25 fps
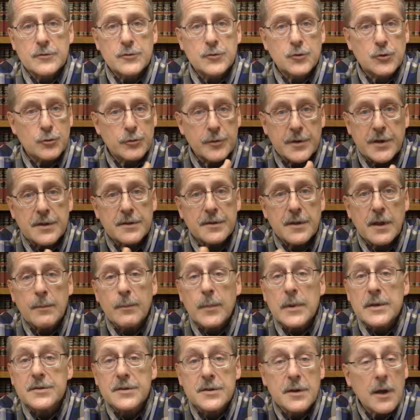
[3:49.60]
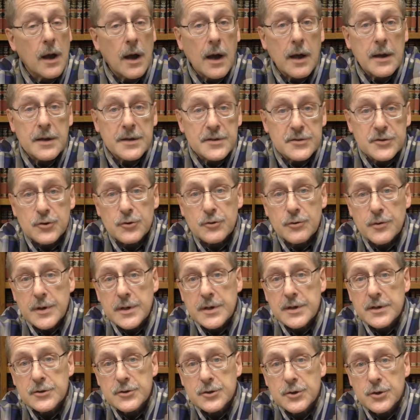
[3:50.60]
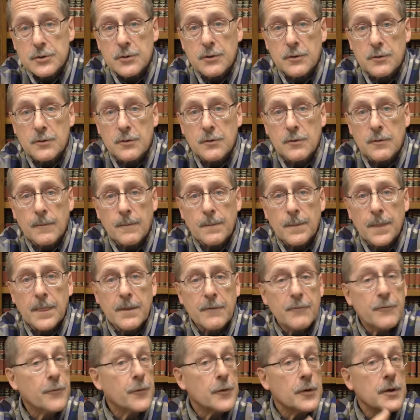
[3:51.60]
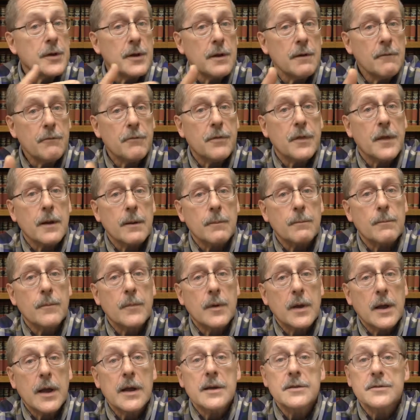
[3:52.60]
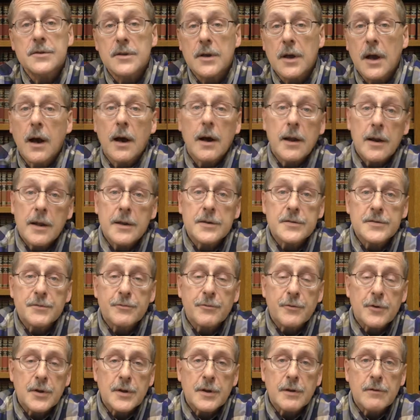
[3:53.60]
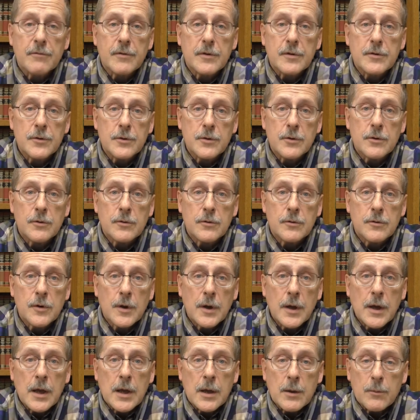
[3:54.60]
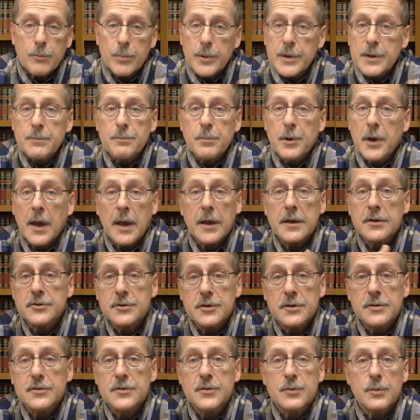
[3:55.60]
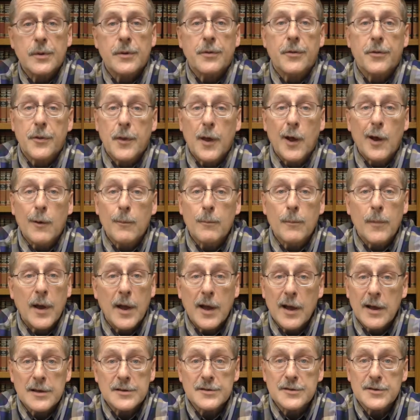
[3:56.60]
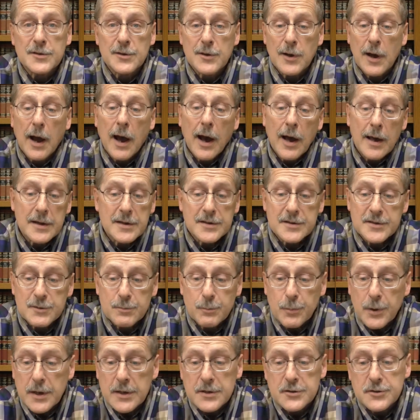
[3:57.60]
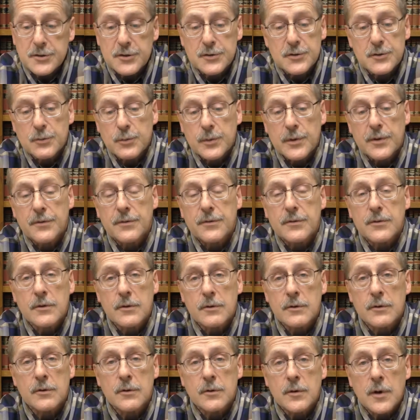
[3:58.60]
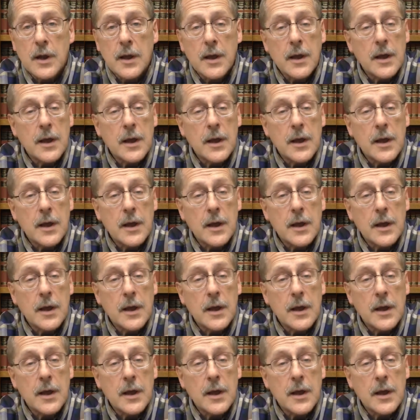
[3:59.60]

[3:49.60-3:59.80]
Treat them as God has treated you. Forgive them as God has forgiven you. Be patient with them as God is patient with you.